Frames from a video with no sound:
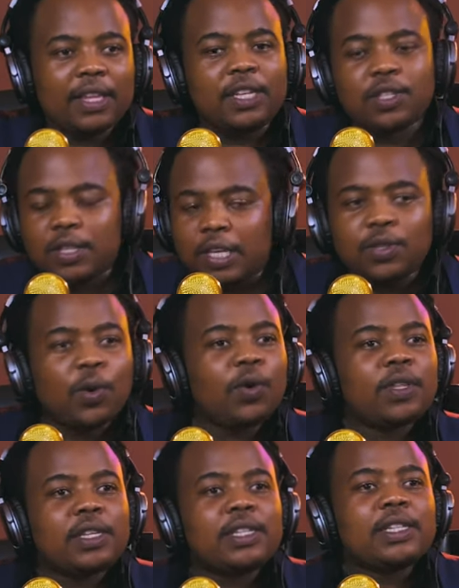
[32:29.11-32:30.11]
Yeah, there's
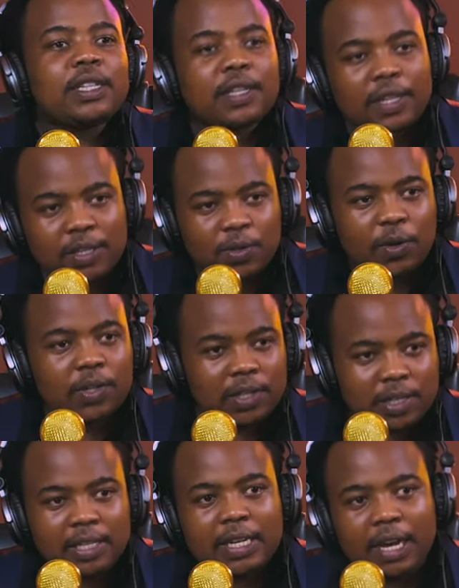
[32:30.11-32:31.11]
all
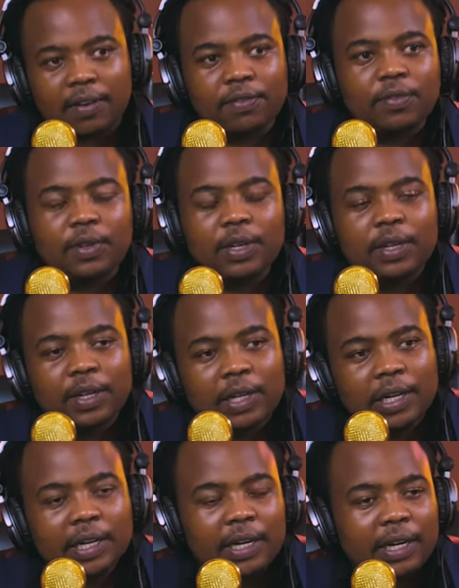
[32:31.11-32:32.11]
this stuff,
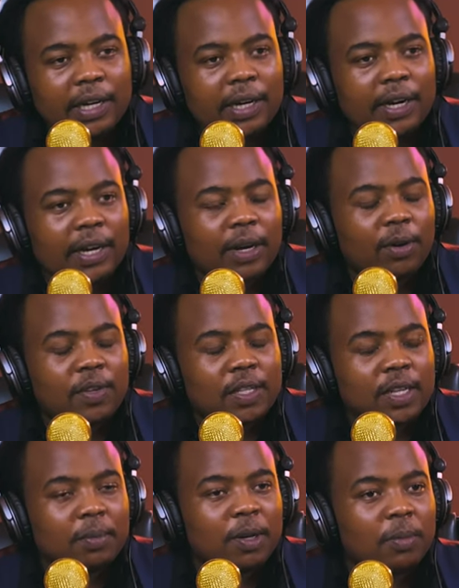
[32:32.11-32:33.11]
mm,
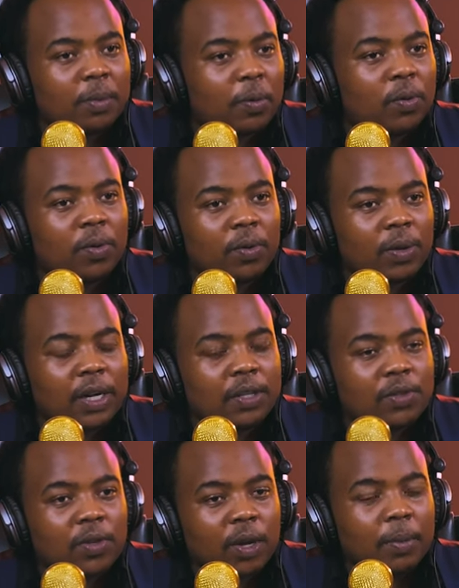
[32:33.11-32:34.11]
obvious that many people wouldn't
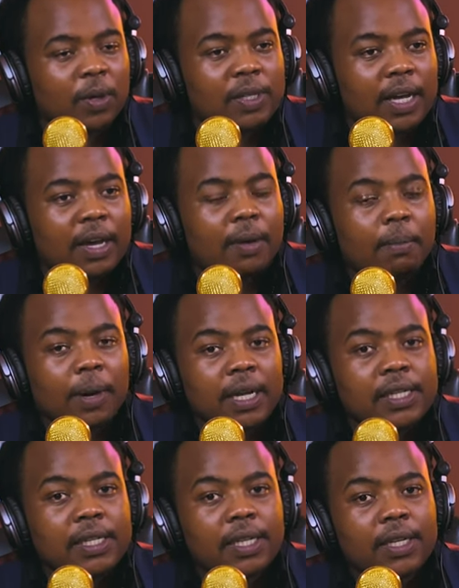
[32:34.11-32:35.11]
want us to talk about,
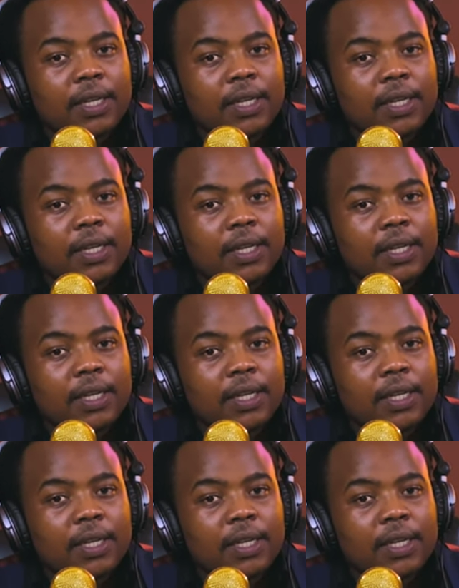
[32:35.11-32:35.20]
but